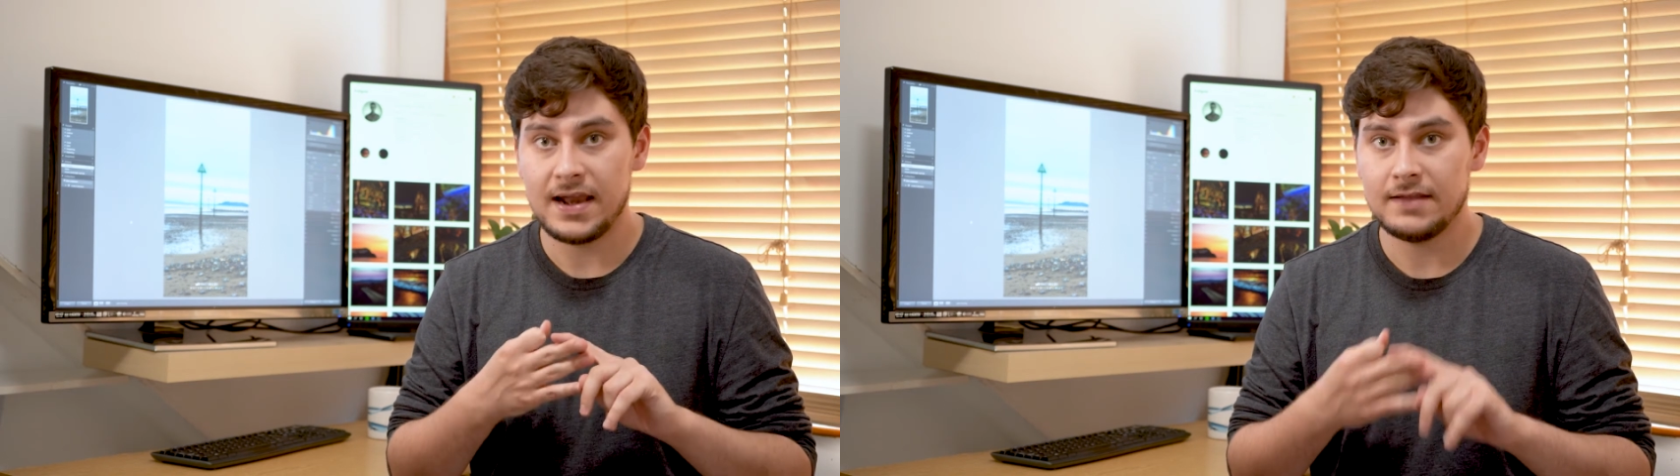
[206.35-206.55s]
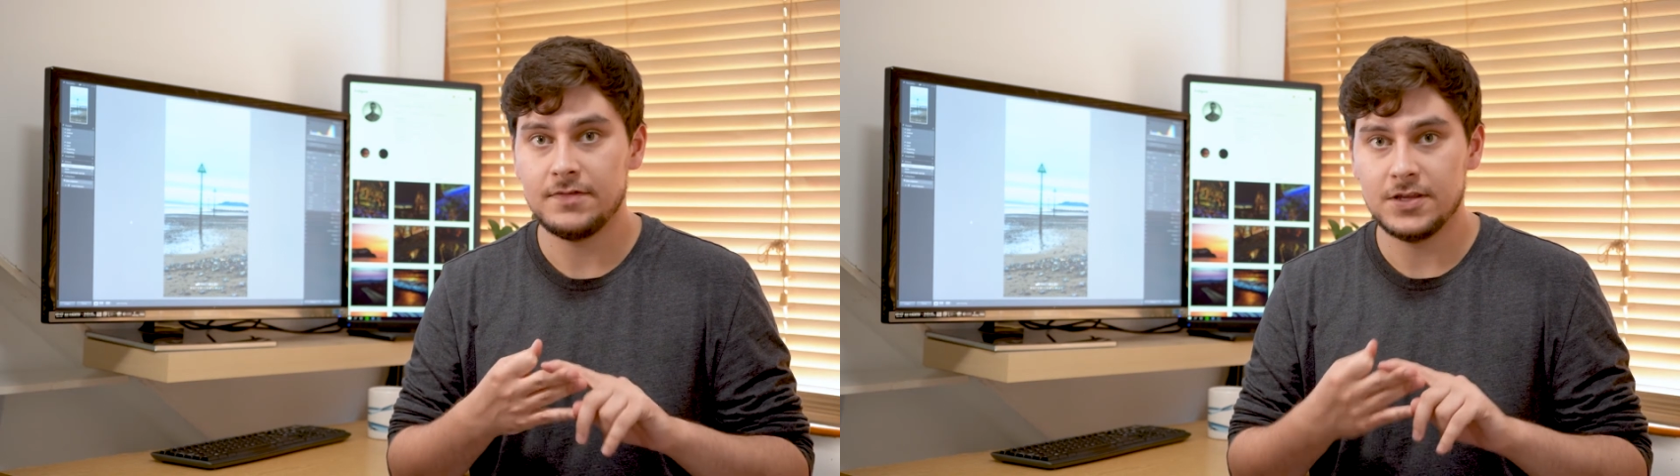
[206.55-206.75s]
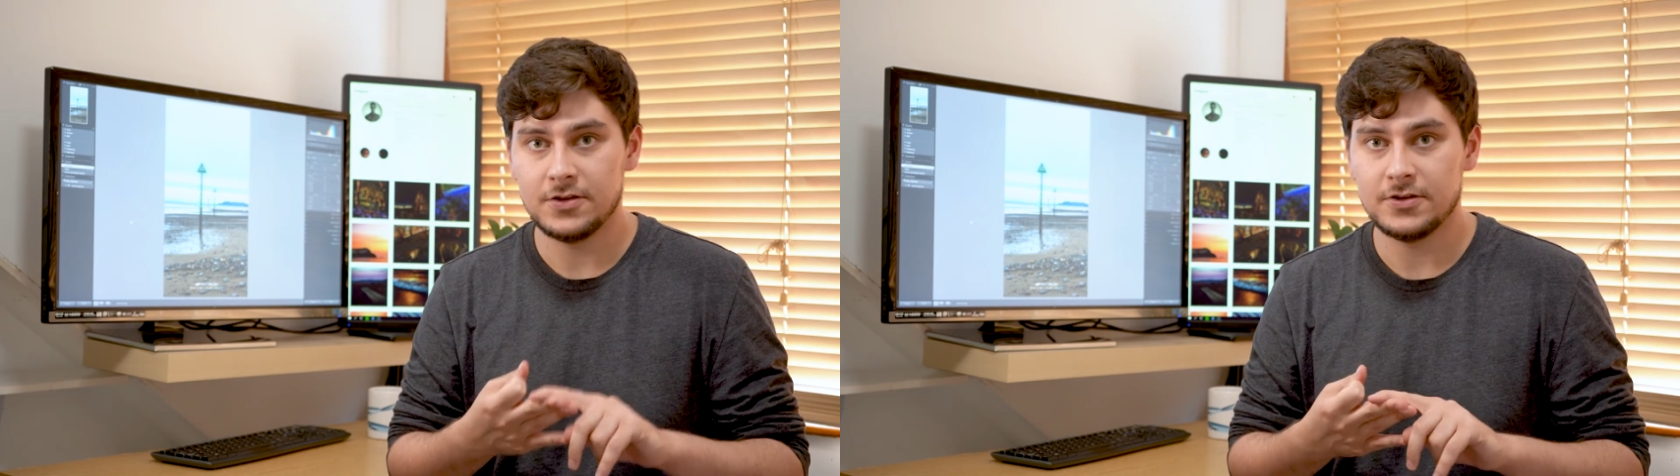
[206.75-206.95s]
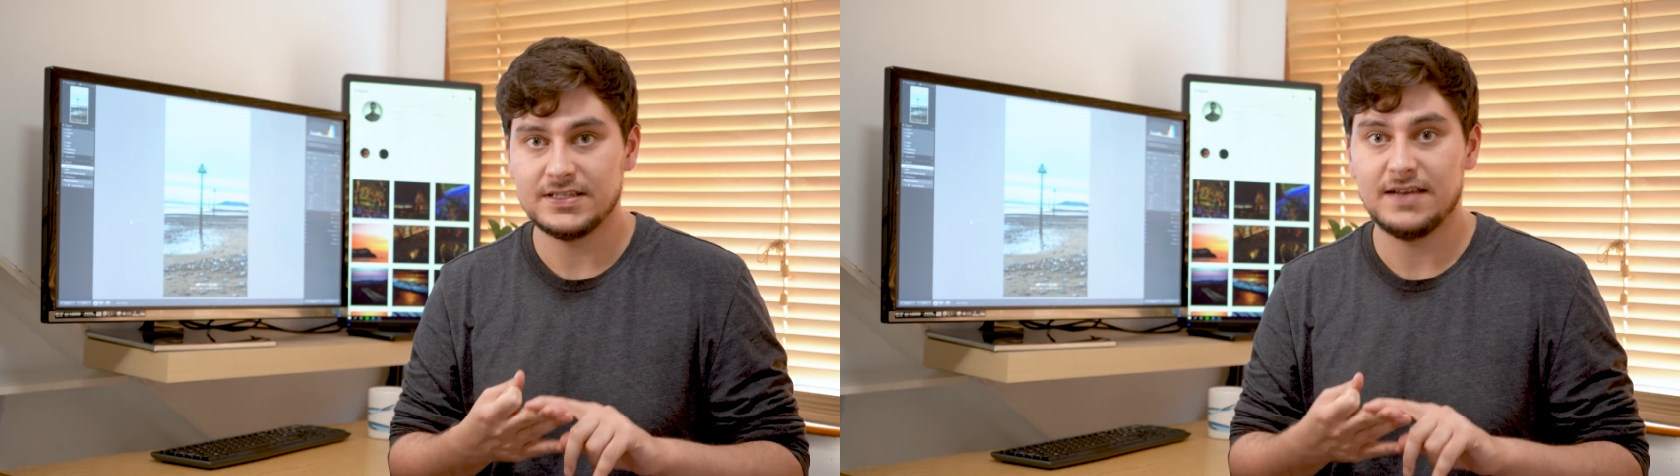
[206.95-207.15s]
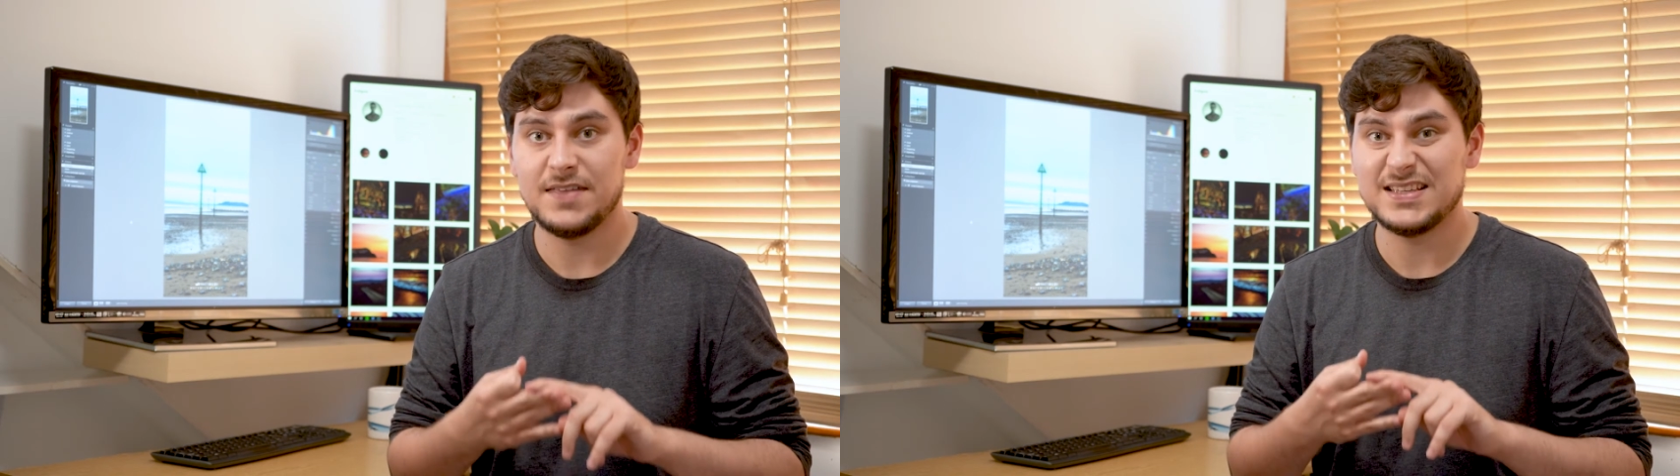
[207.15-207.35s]
any of the others
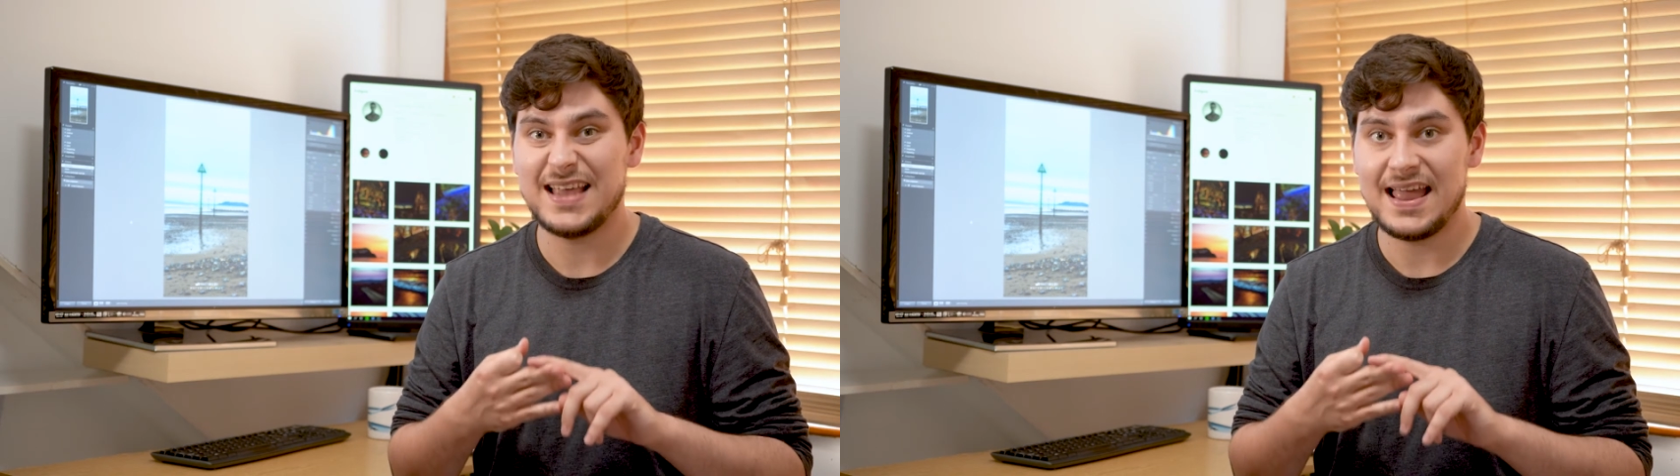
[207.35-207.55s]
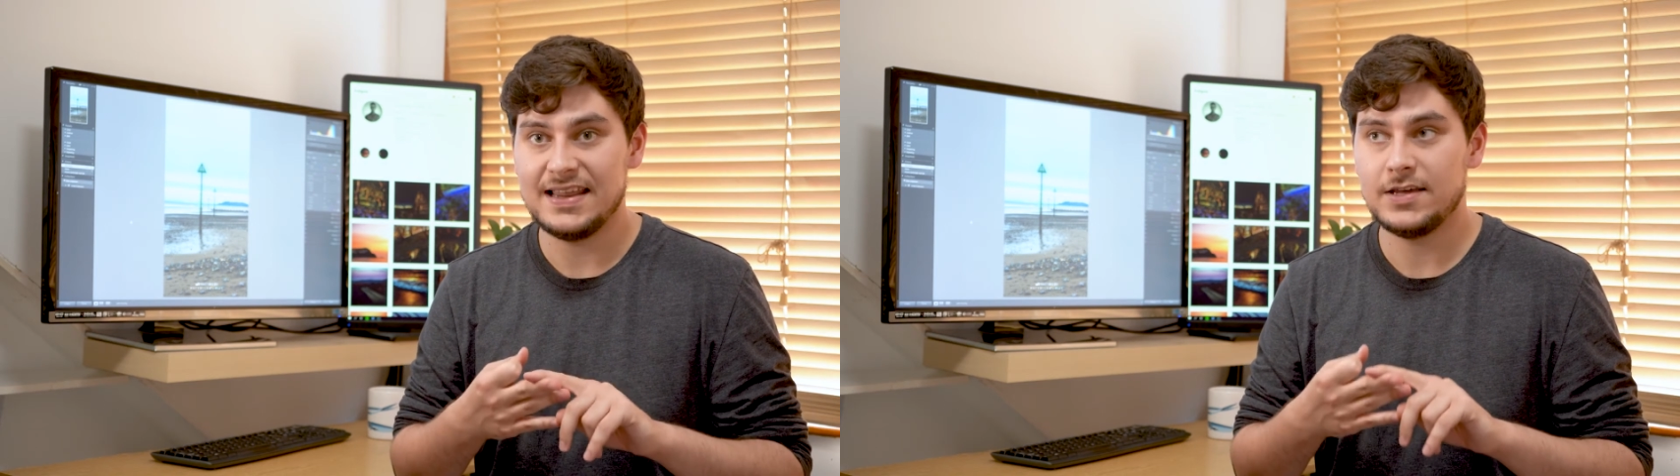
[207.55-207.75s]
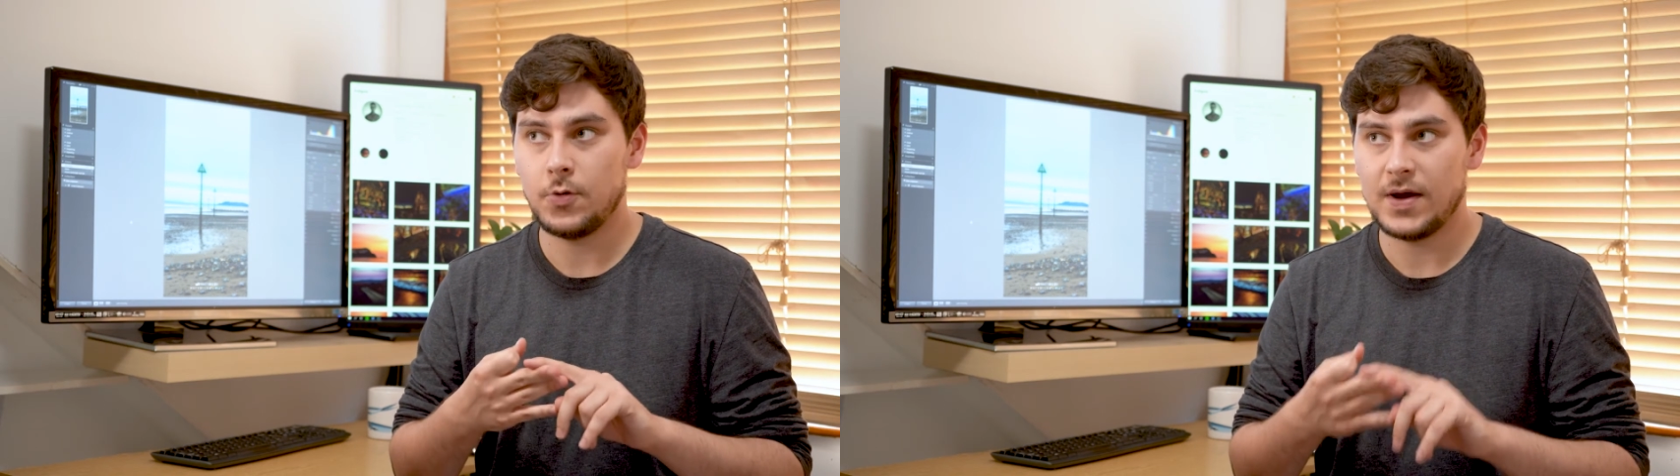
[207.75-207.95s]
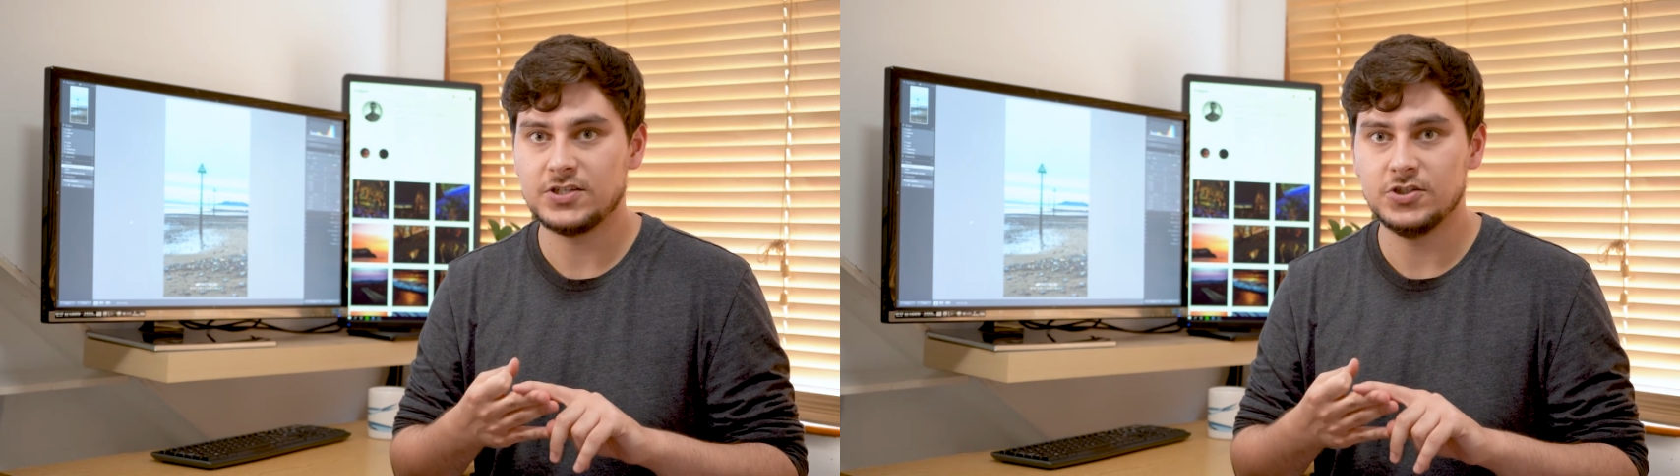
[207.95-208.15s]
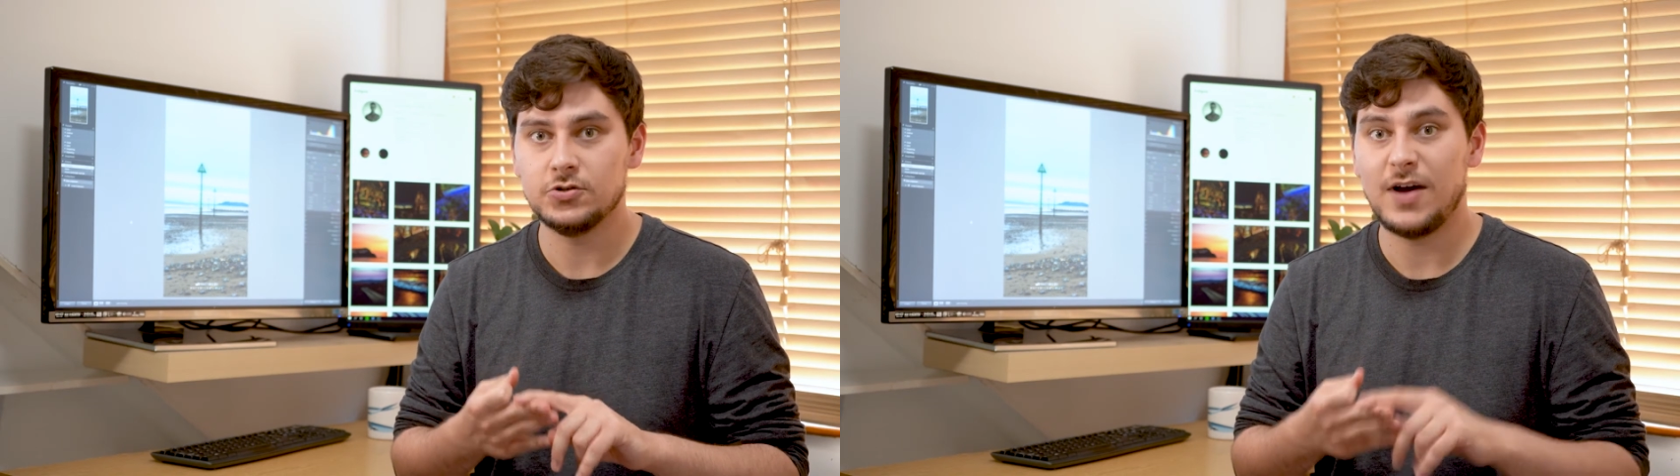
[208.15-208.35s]
if there's any questions